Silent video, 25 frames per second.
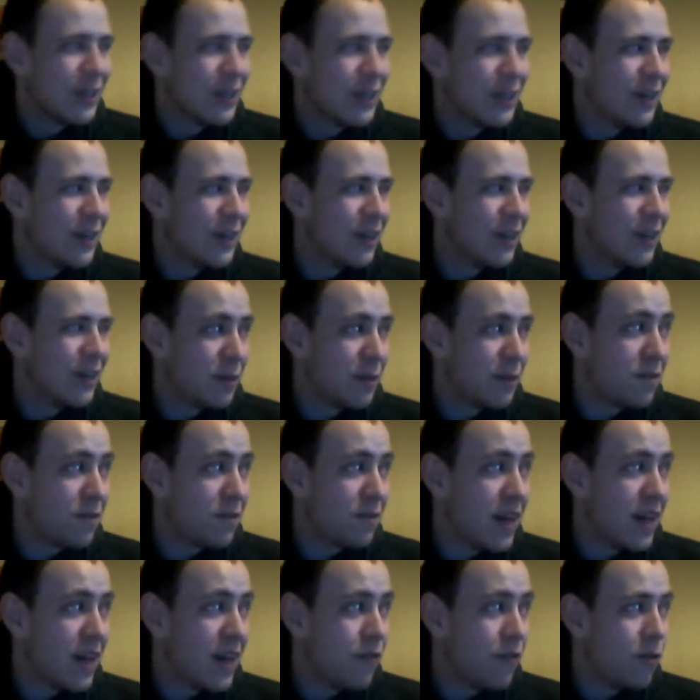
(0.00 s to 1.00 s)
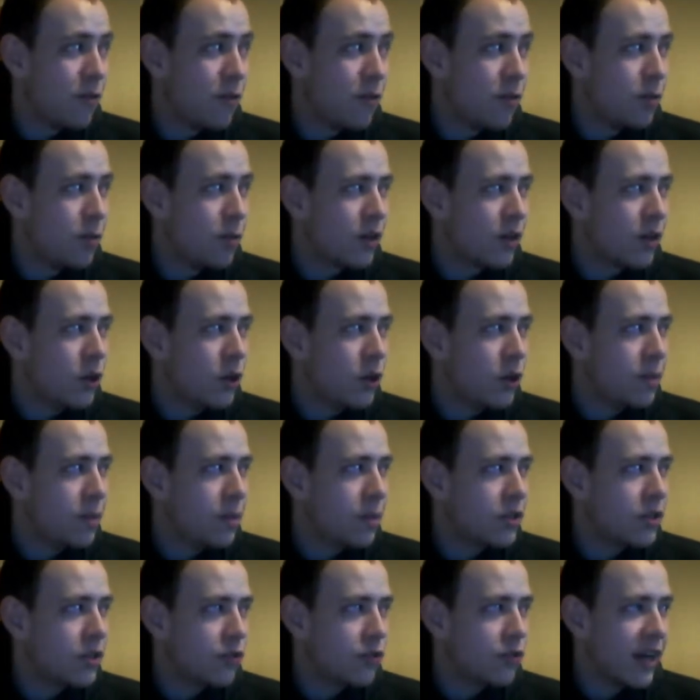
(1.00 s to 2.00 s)
as my favourite, but
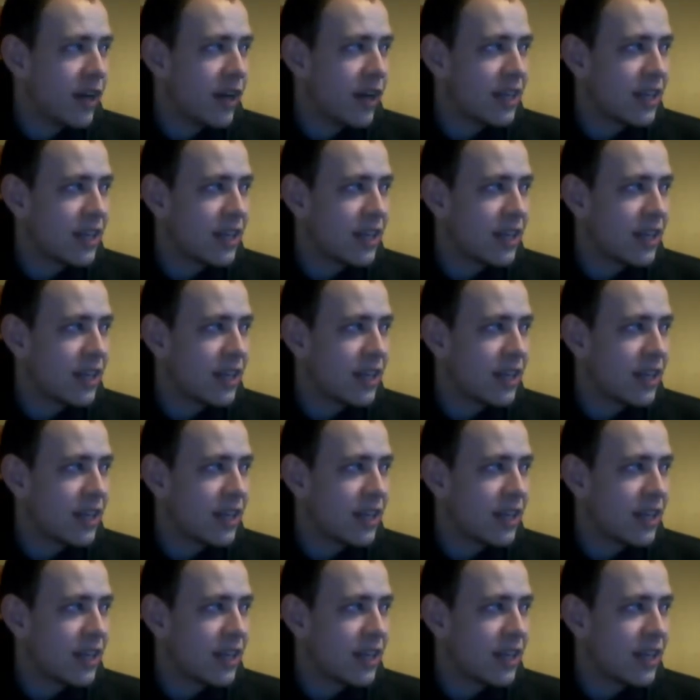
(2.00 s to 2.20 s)
Cupid's Trick